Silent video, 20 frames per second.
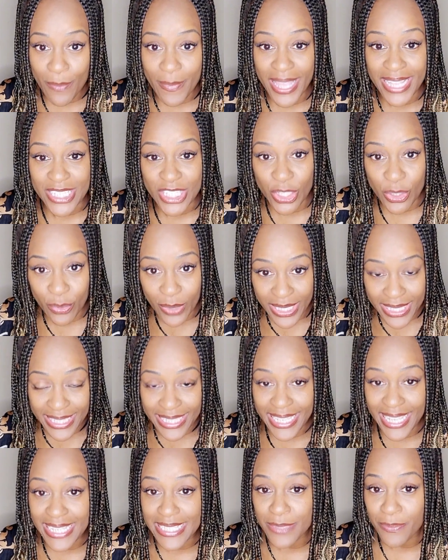as quickly
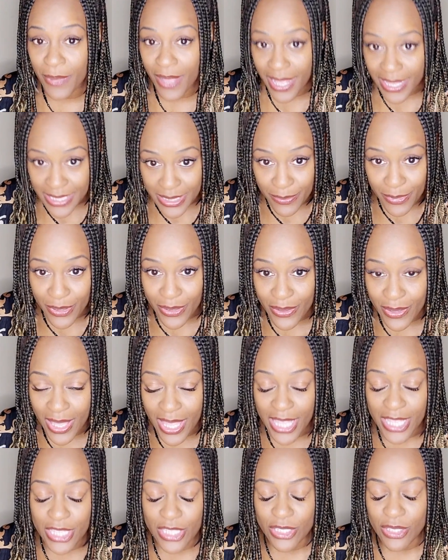as possible
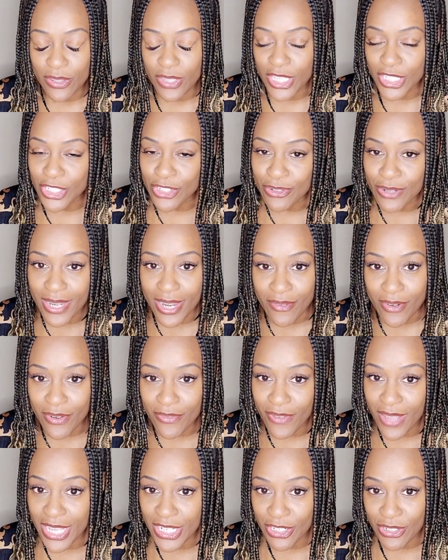so that you never
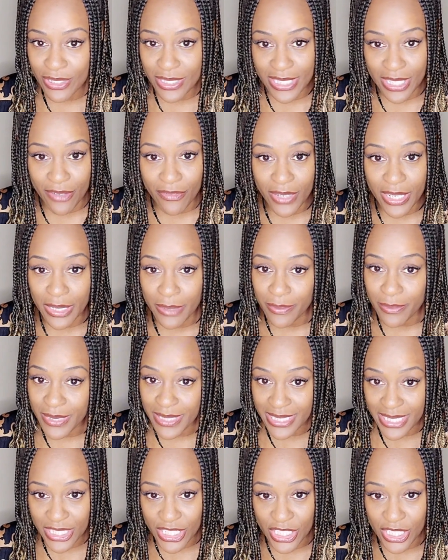find yourself in a
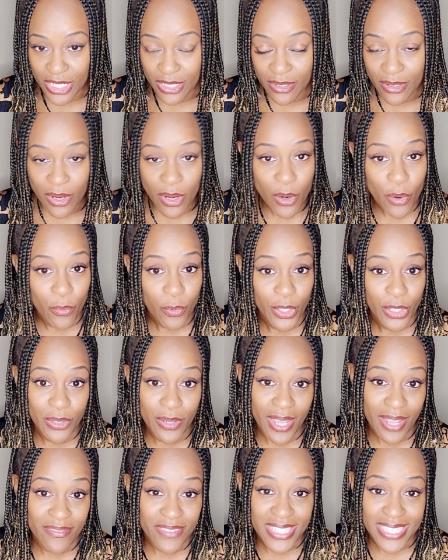position where you
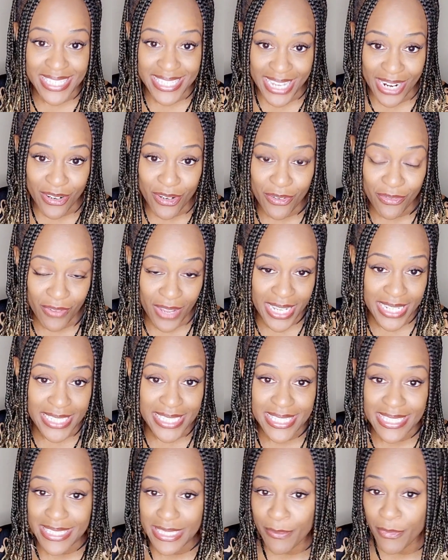have to sacrifice
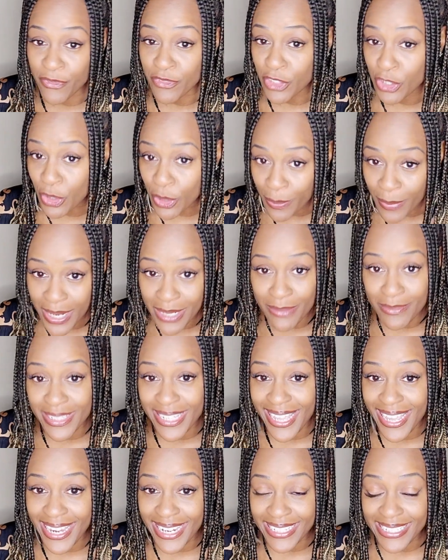some of your bottom
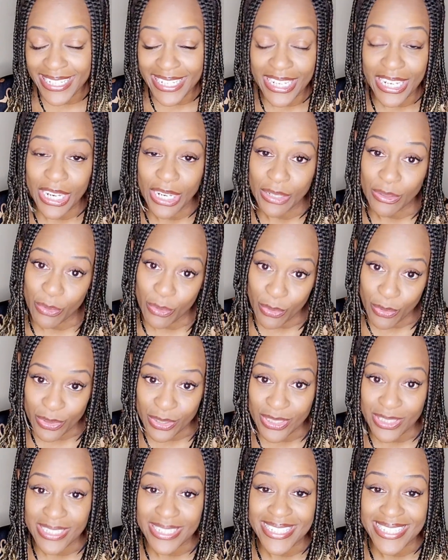line in
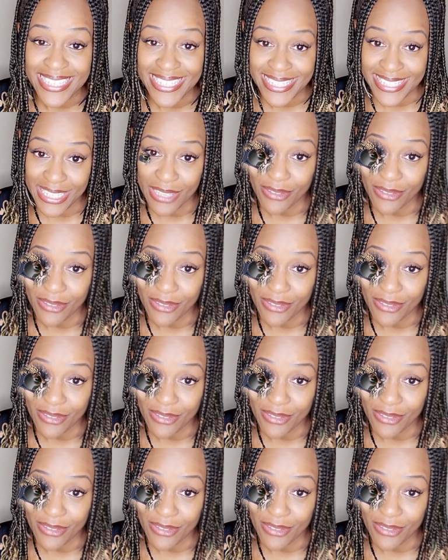order to sell